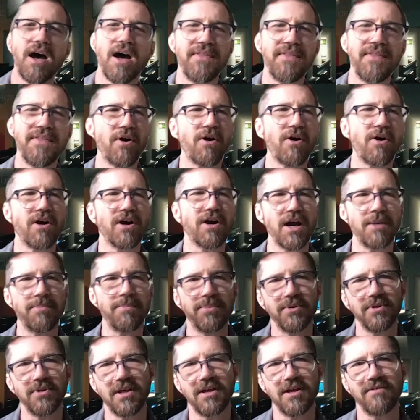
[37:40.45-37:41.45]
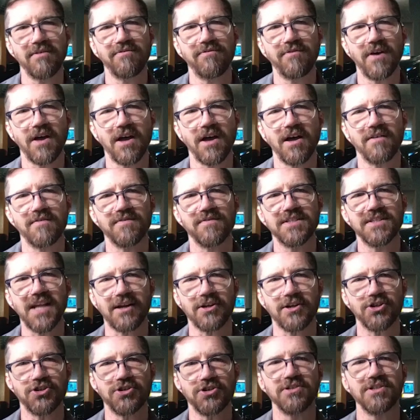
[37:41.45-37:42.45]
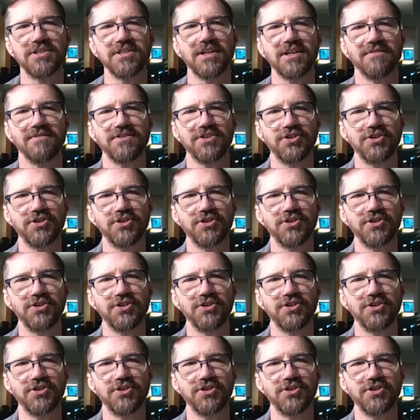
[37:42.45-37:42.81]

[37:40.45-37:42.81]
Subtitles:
There are a couple of sections of